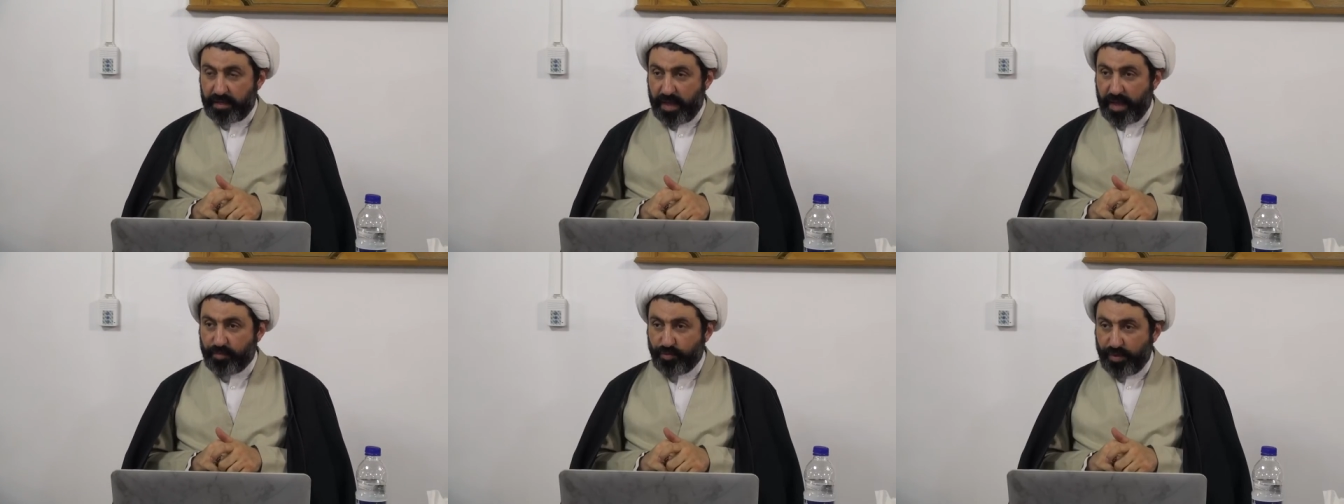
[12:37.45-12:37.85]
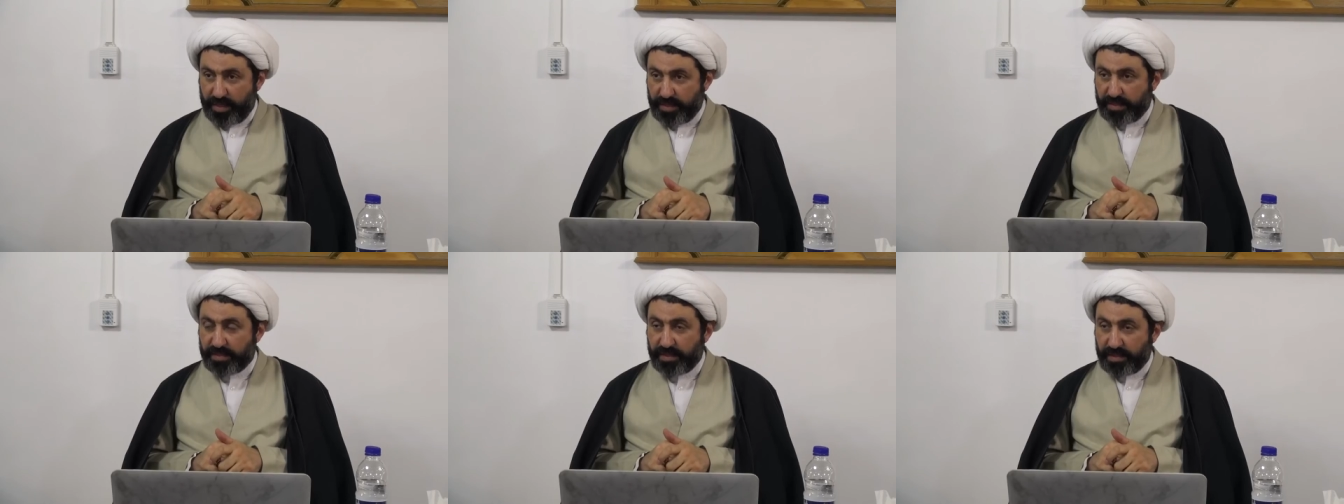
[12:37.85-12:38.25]
Abu
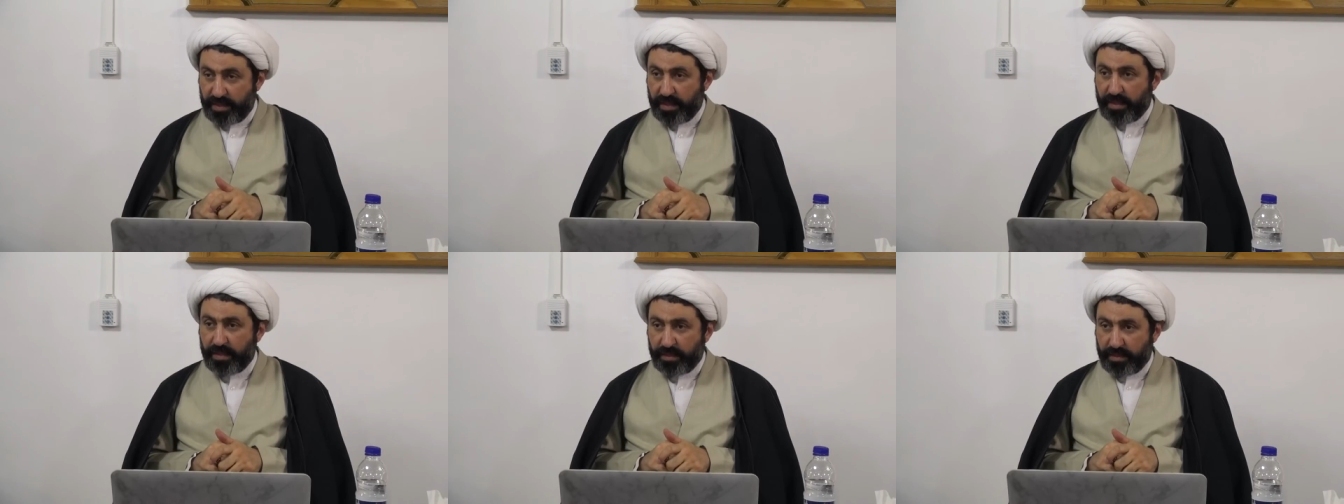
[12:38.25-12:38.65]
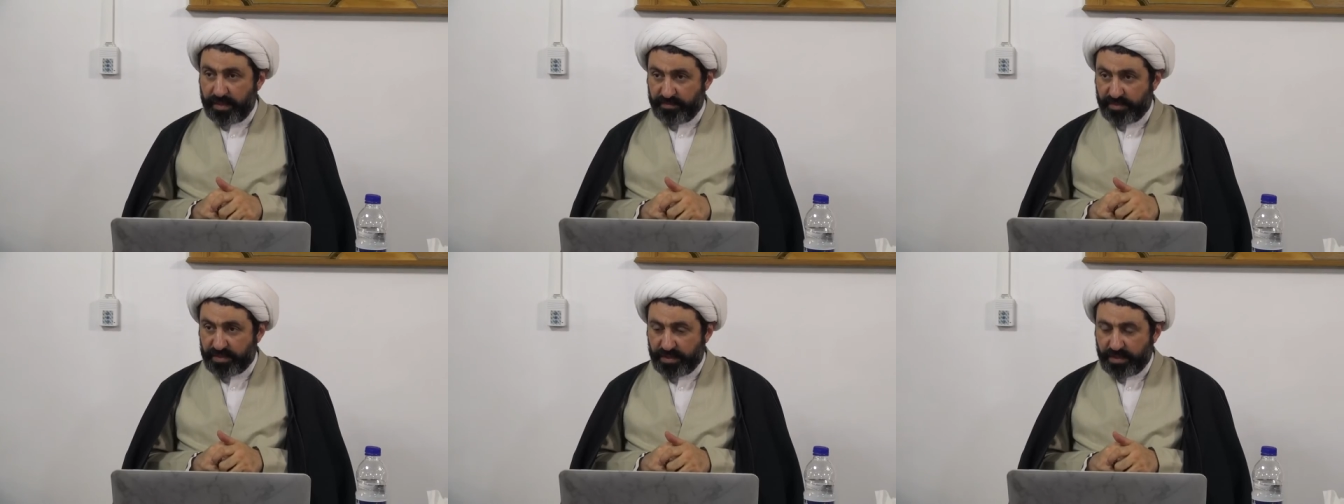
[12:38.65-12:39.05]
Ali Sina,
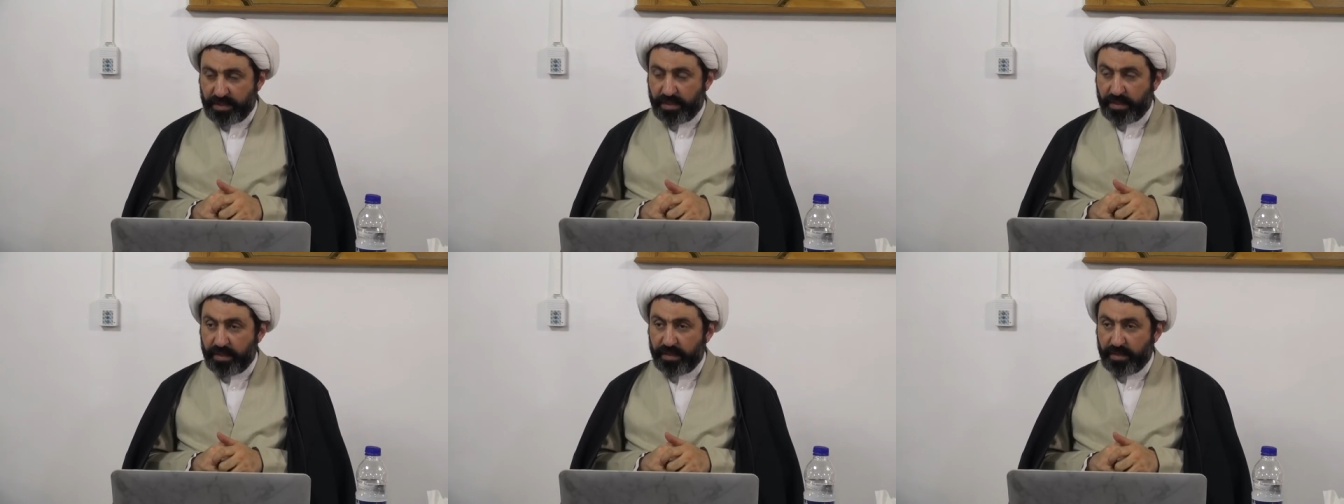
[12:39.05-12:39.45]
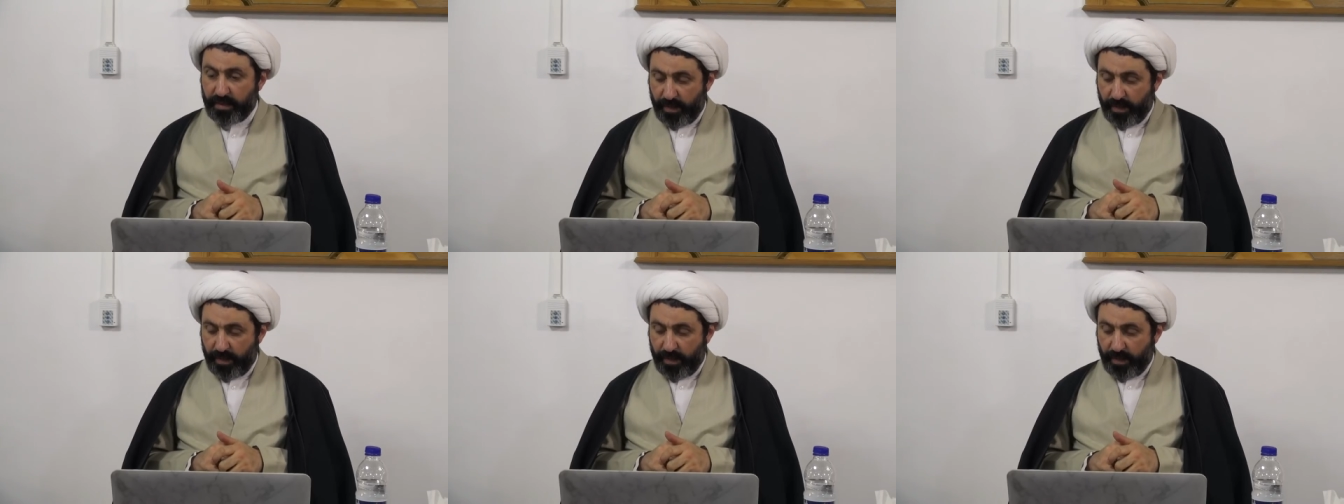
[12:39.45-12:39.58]
Abu Sina,